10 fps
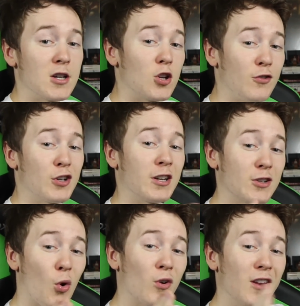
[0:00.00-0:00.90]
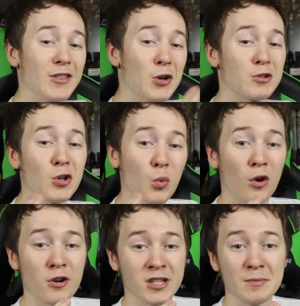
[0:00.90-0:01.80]
So if you can correlate those two
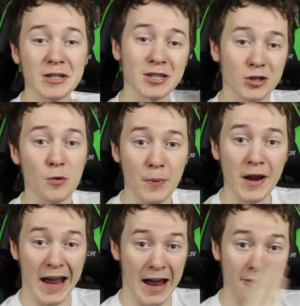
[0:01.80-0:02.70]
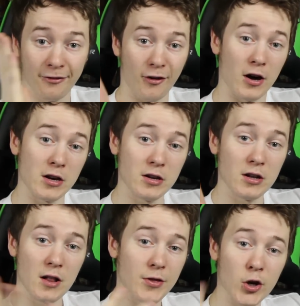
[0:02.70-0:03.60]
words to be stupid and fun,
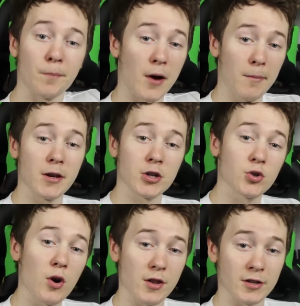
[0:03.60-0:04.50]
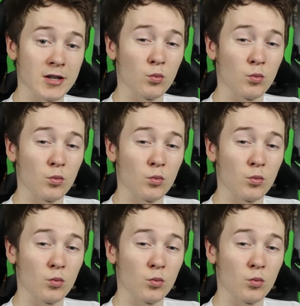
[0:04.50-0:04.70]
then you'll probably enjoy this.